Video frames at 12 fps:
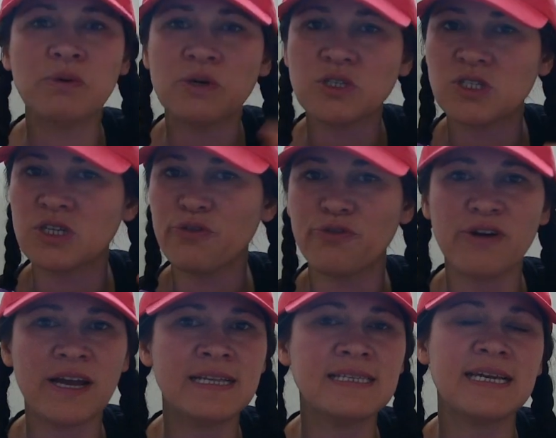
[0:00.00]
we were still
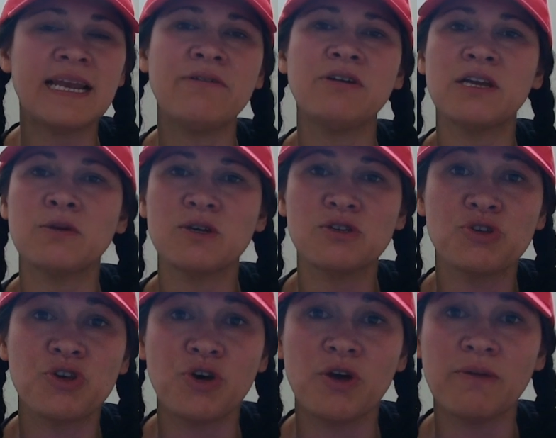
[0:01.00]
friends and everything was
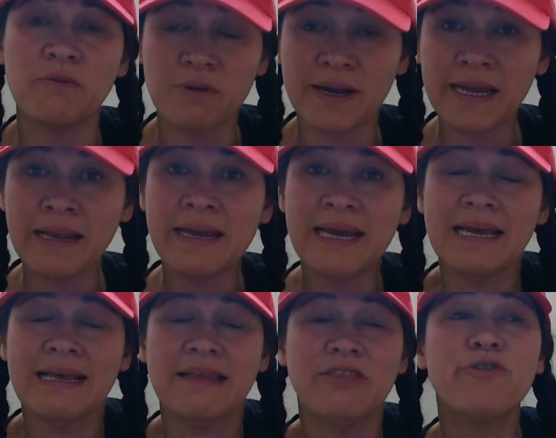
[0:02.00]
good, right?
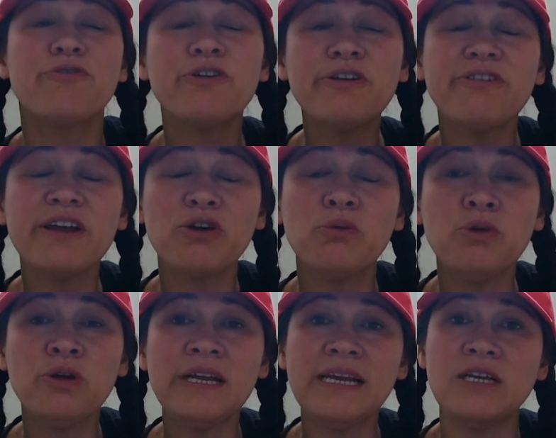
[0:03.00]
The free flight
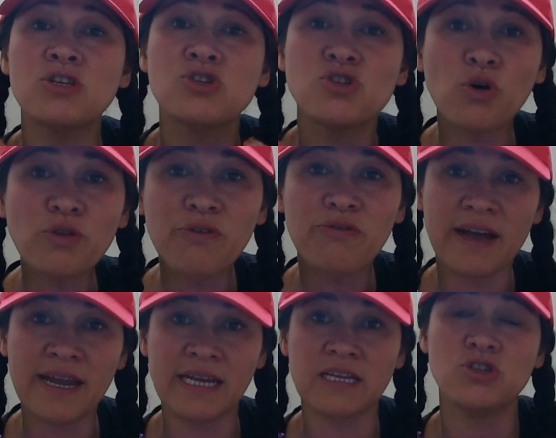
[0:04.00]
community is so
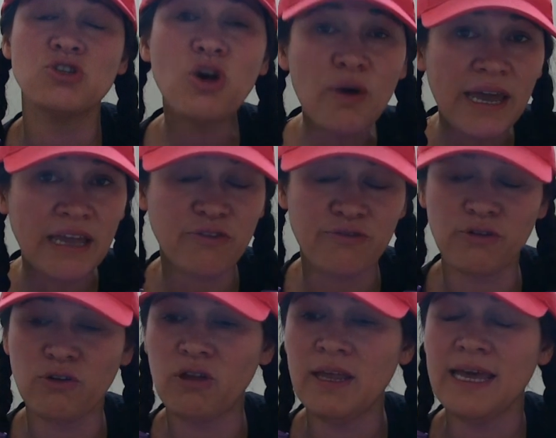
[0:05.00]
divided, so
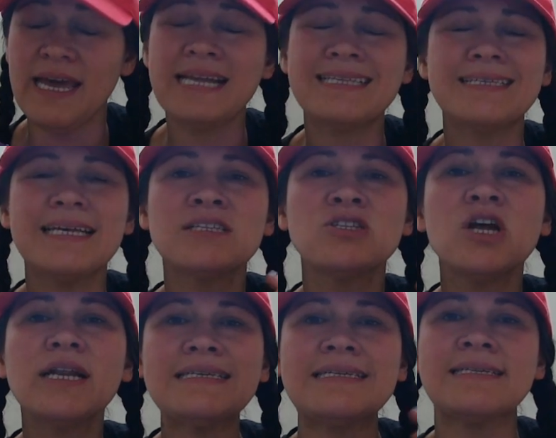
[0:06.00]
hateful. It's
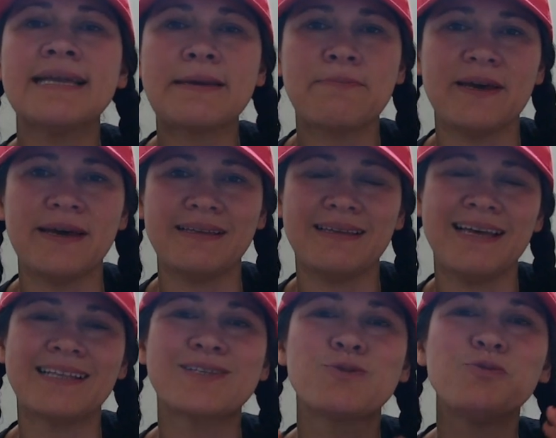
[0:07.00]
not a snake pit.
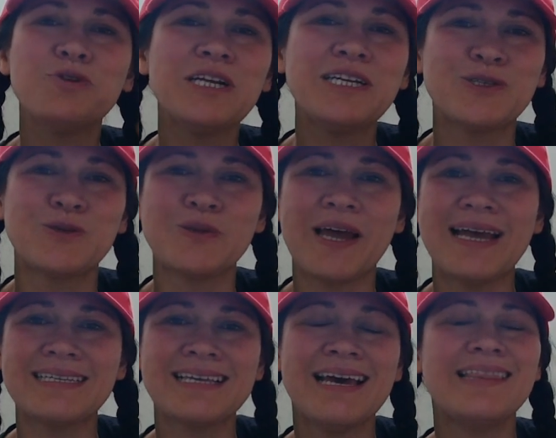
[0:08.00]
It's really too
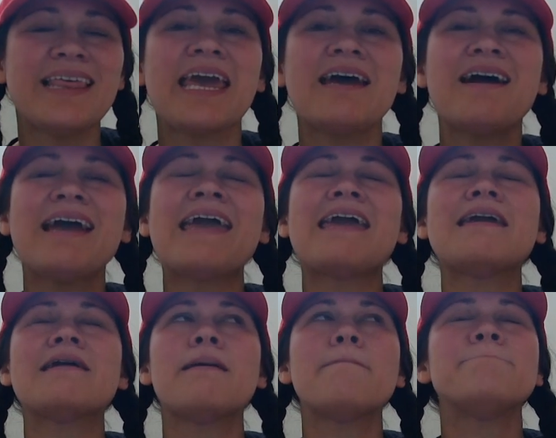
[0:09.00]
nice. They are
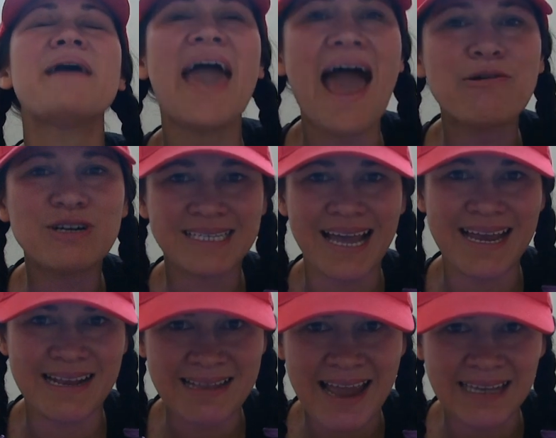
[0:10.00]
a
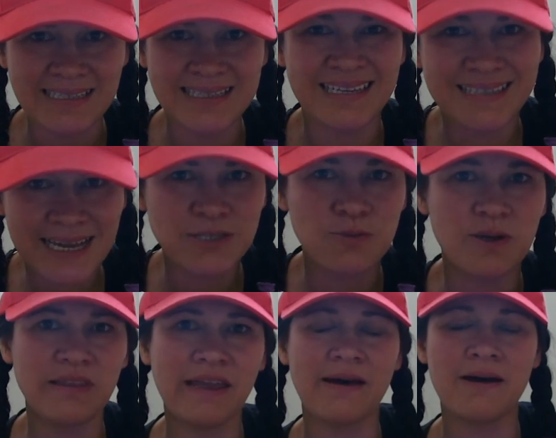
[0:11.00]
parasite nest. That's
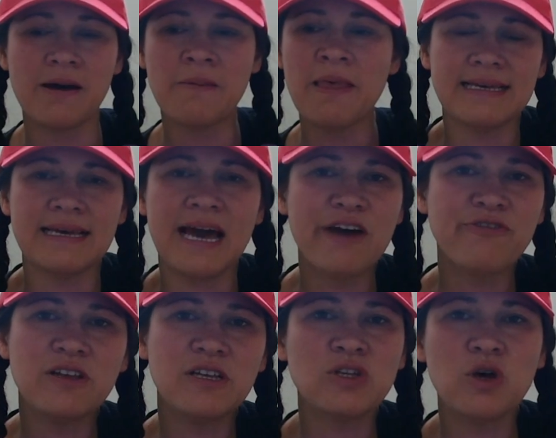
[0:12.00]
what they are.
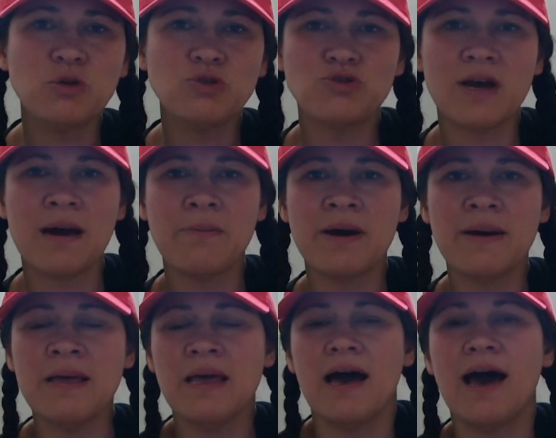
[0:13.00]
After this whole
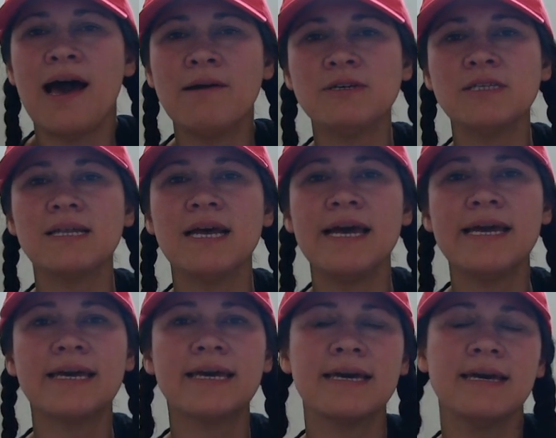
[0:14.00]
drama, I was
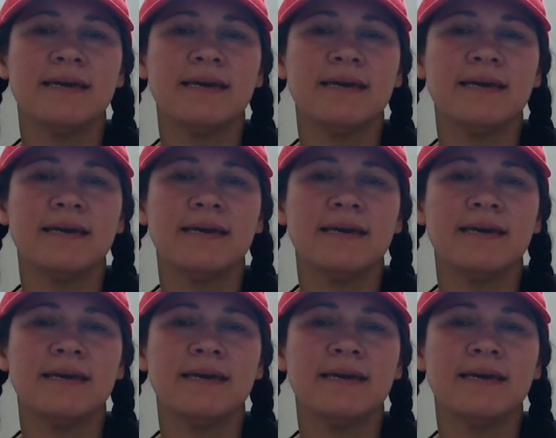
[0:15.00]
like